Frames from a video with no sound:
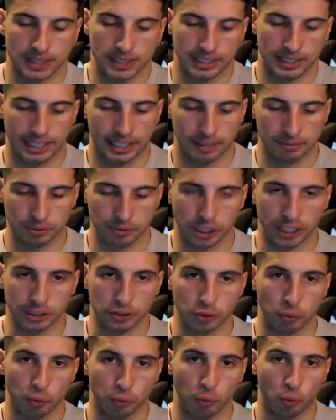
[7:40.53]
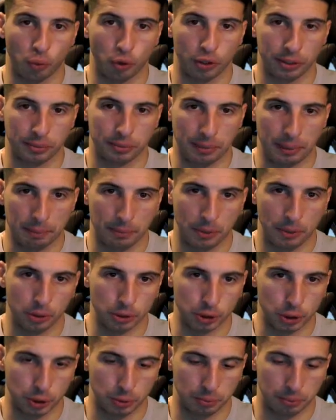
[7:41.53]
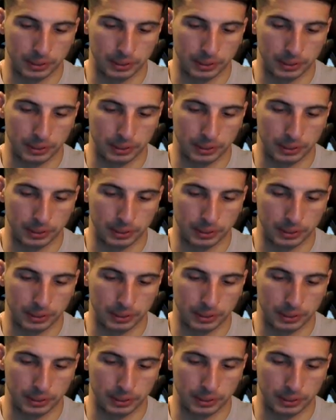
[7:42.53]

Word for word: I'm trying to work my mojo, but